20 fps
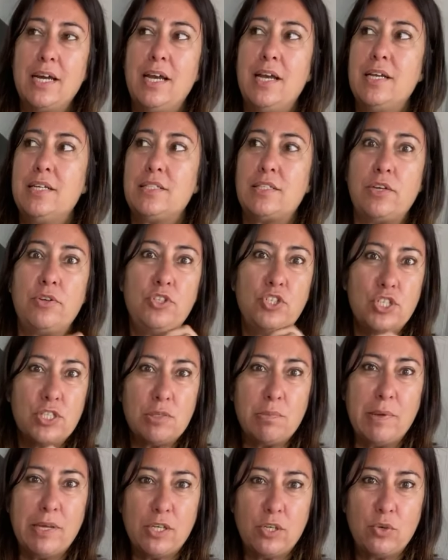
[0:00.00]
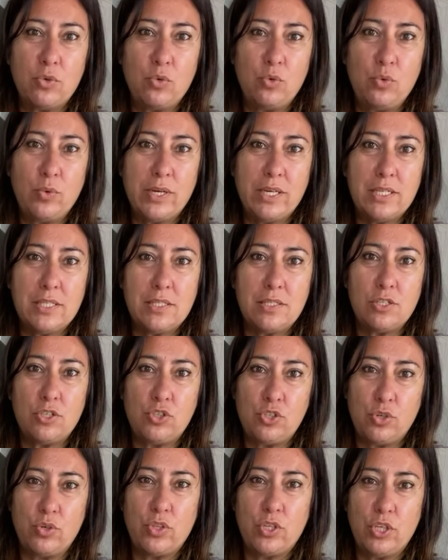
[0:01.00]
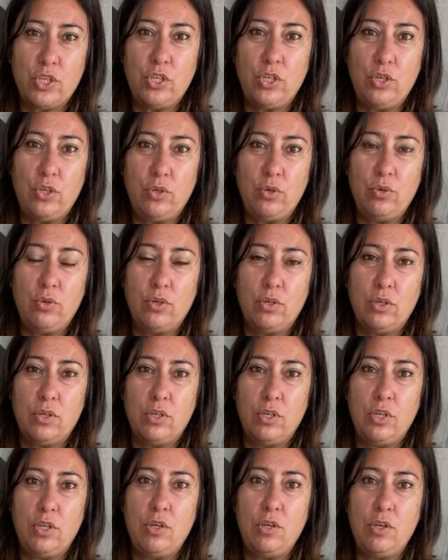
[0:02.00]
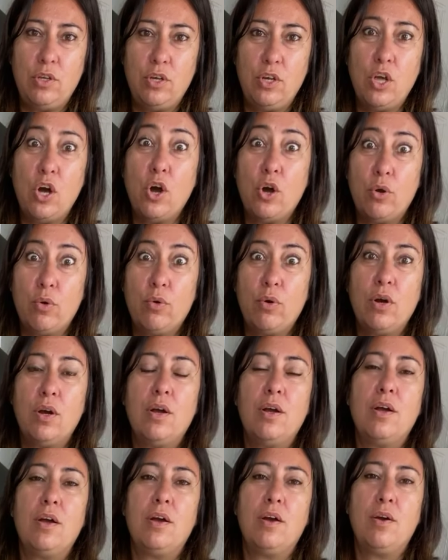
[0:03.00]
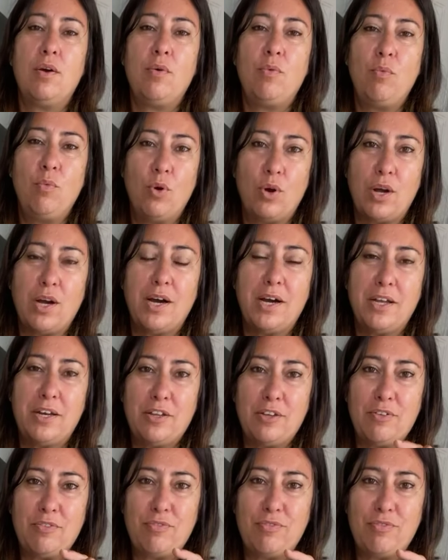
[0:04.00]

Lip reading: So just make always sure that you know what kind of